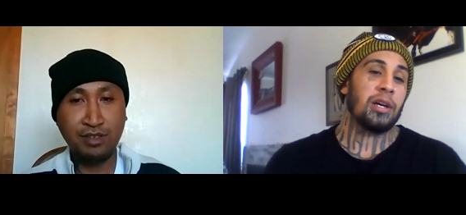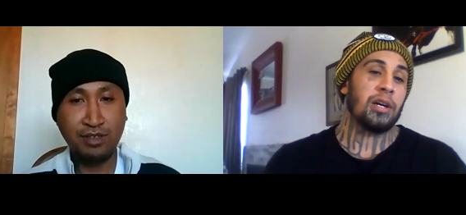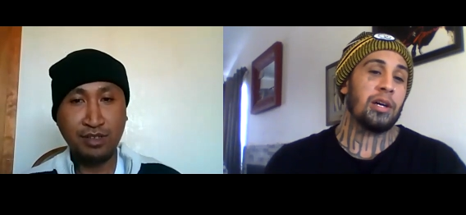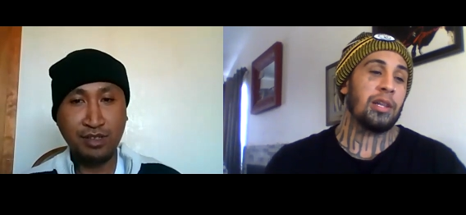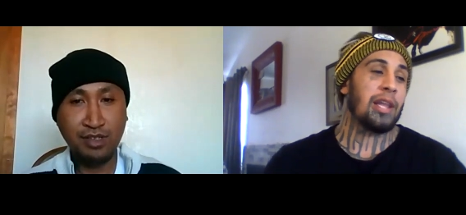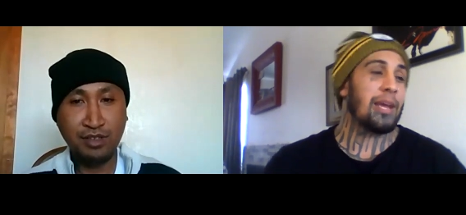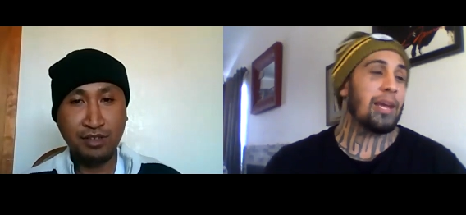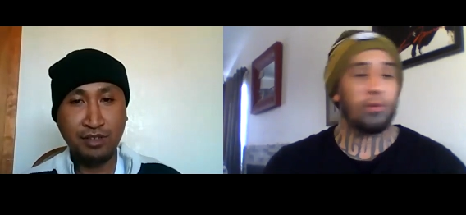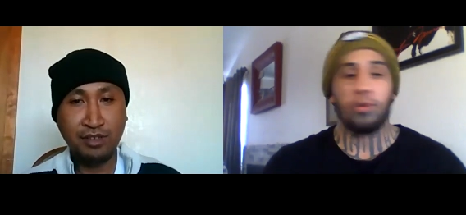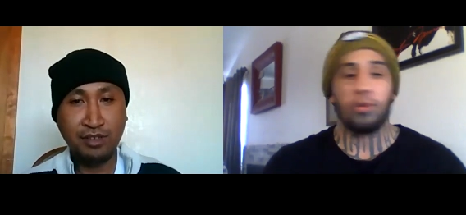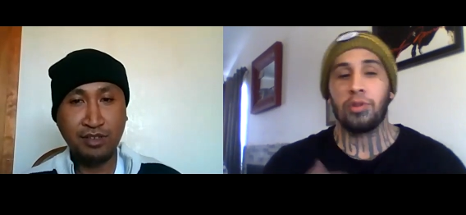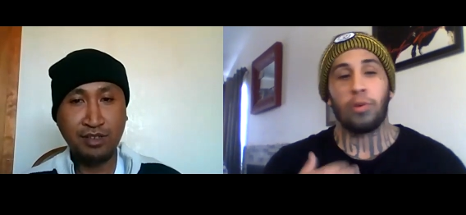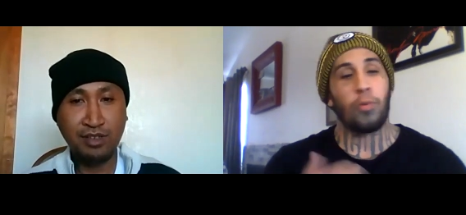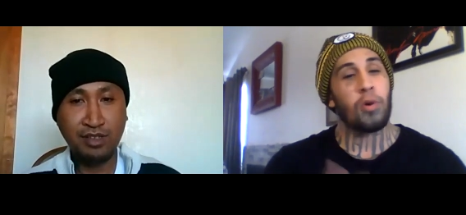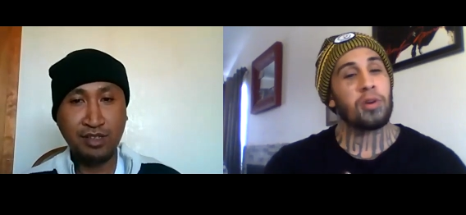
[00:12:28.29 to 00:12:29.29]
Speaker 1: uh, label you
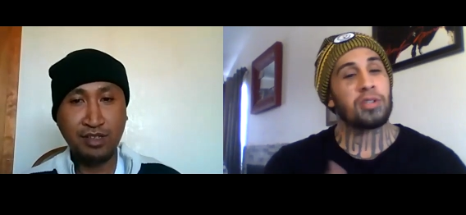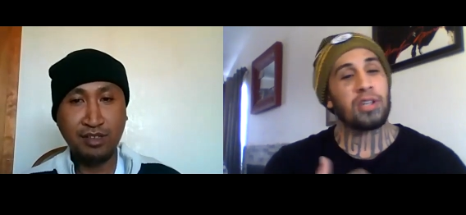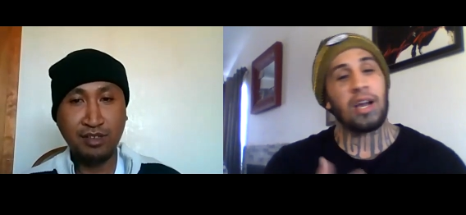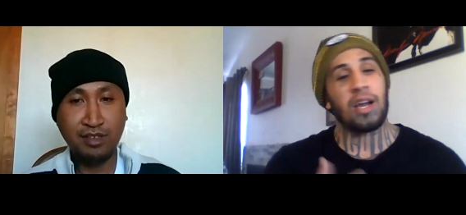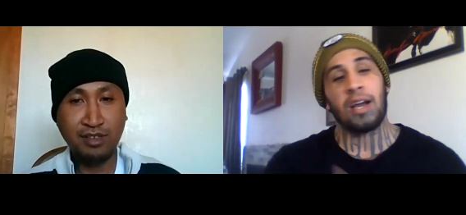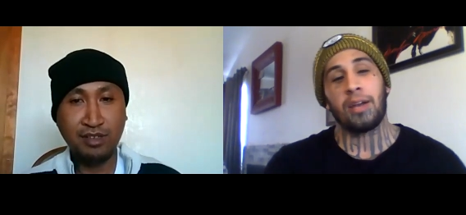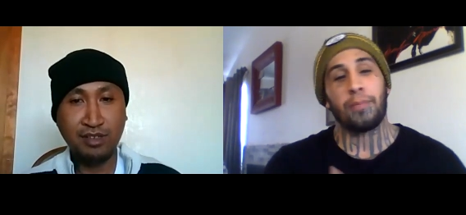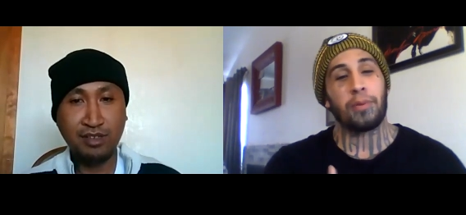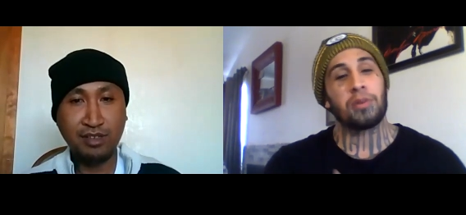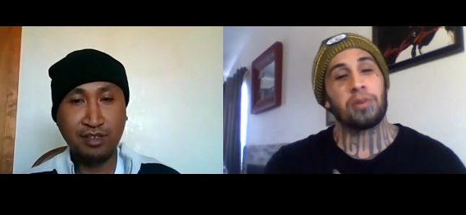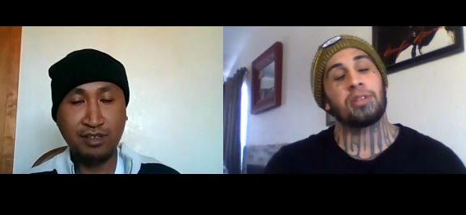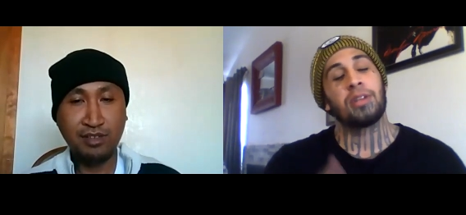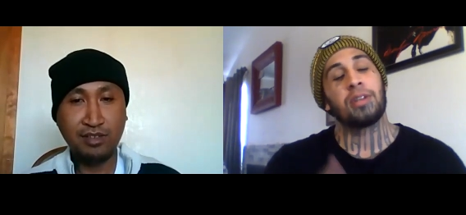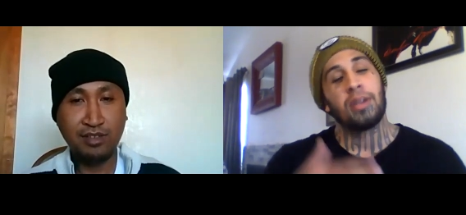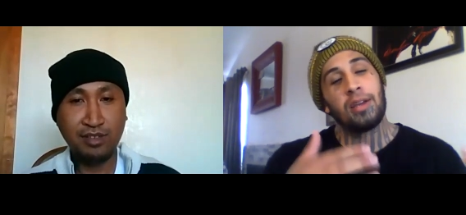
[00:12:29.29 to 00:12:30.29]
the worst kind of
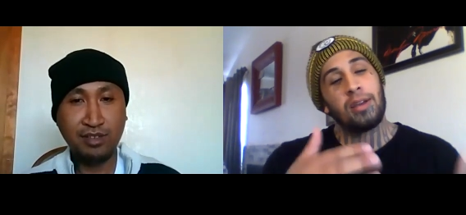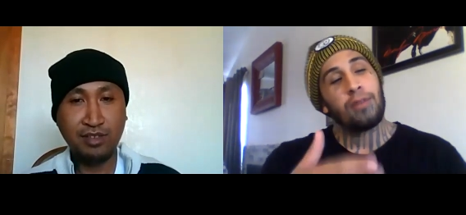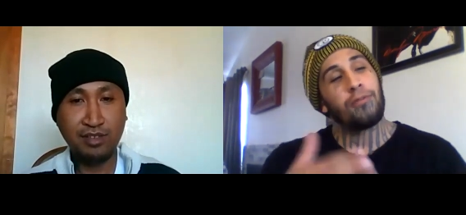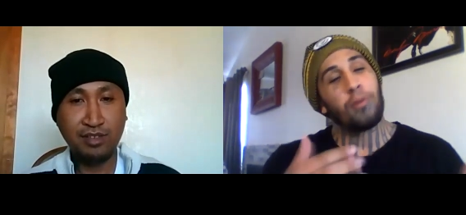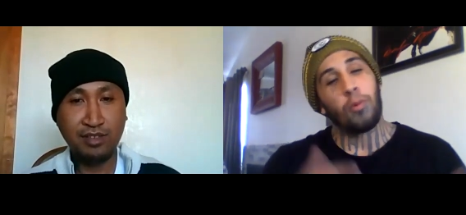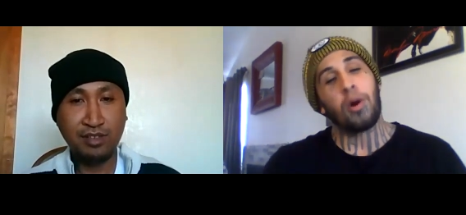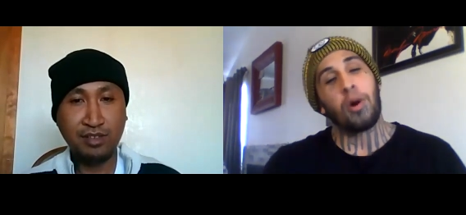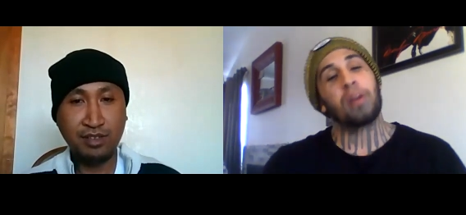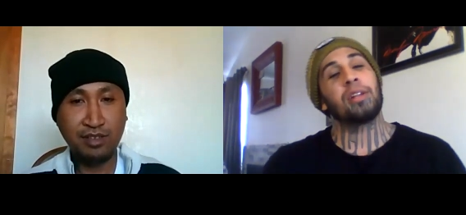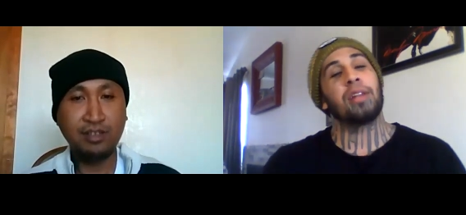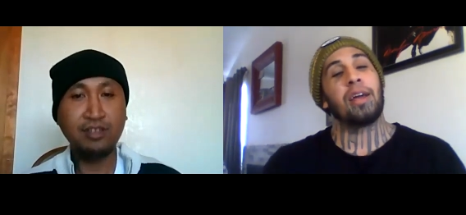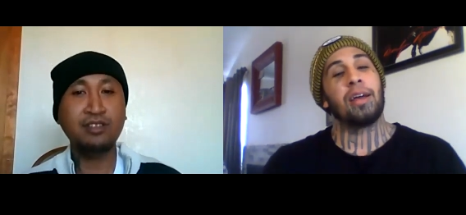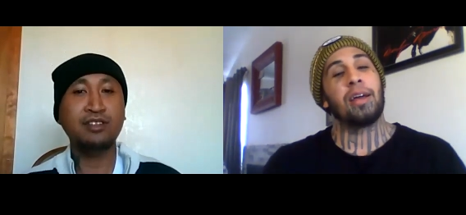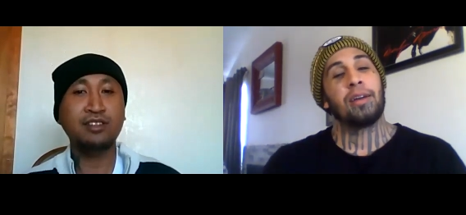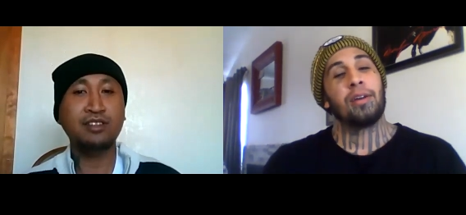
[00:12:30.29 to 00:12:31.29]
person for wanting
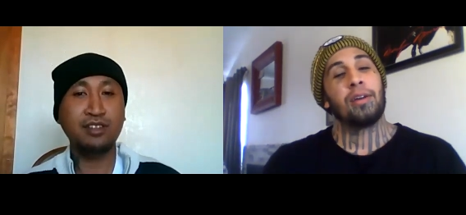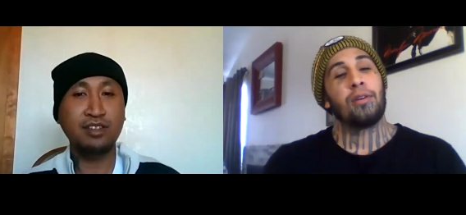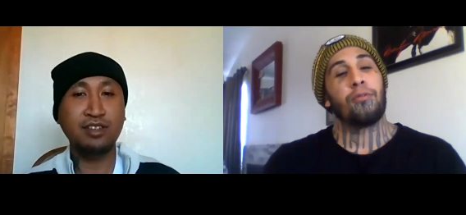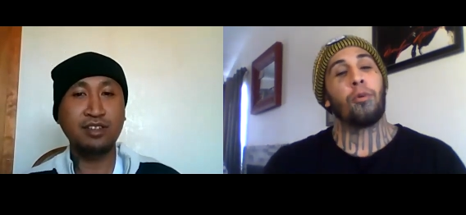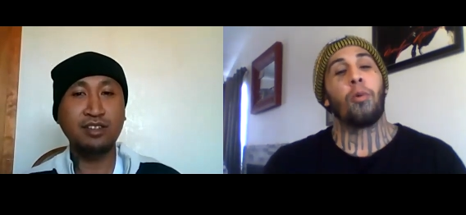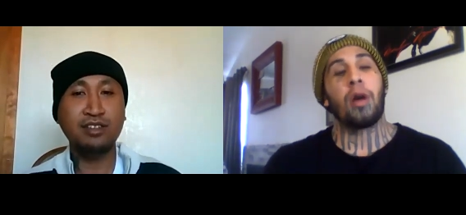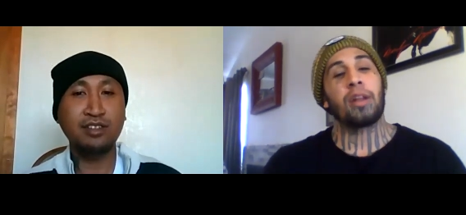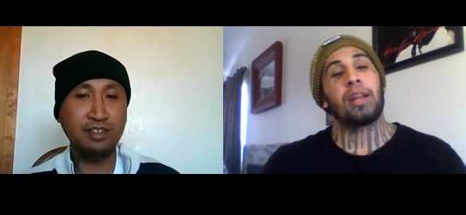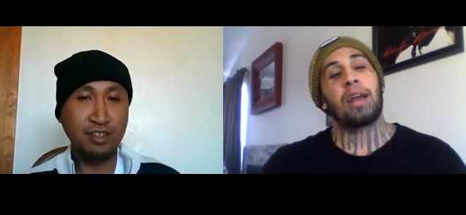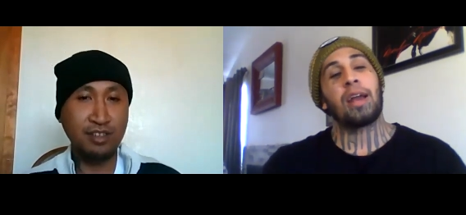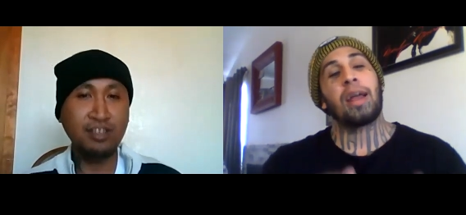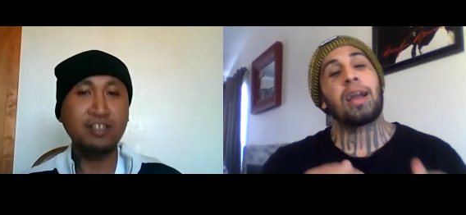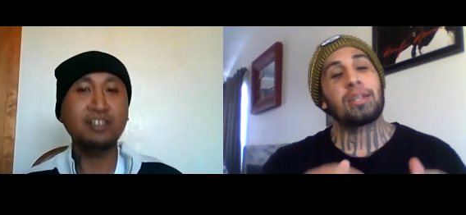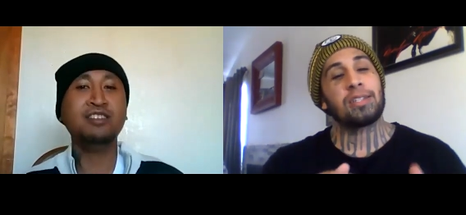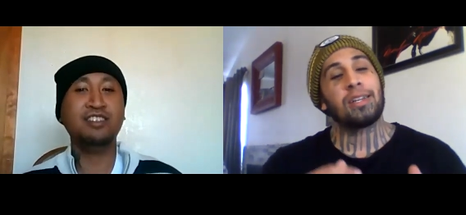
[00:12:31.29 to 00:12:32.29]
that for wanting that
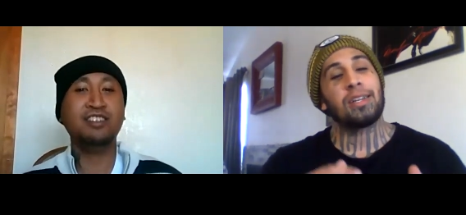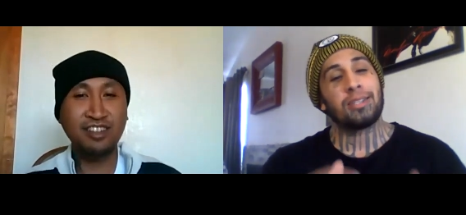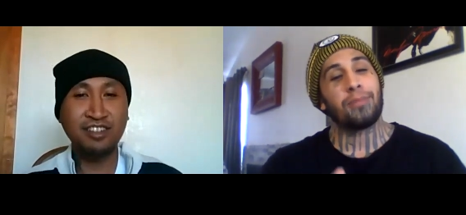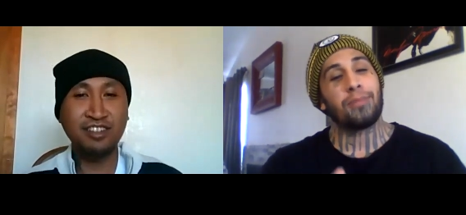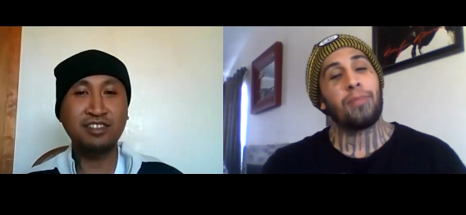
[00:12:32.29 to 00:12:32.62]
action as a